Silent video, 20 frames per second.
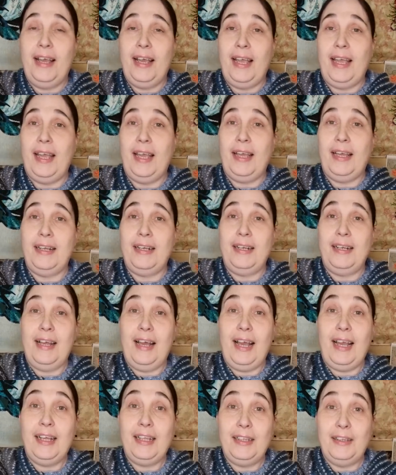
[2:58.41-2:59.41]
and
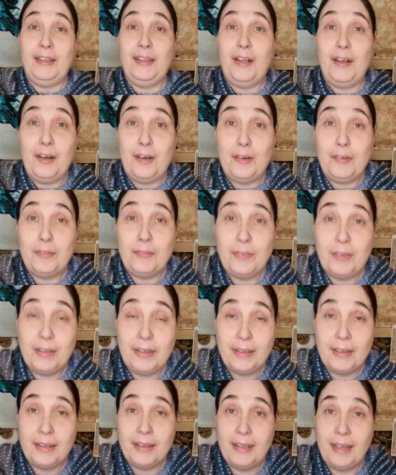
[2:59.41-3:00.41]
I love
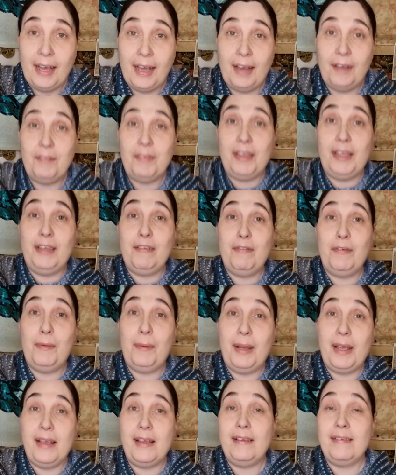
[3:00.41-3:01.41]
having
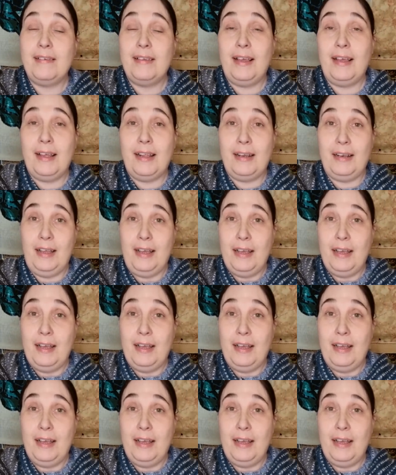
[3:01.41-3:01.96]
giveaways and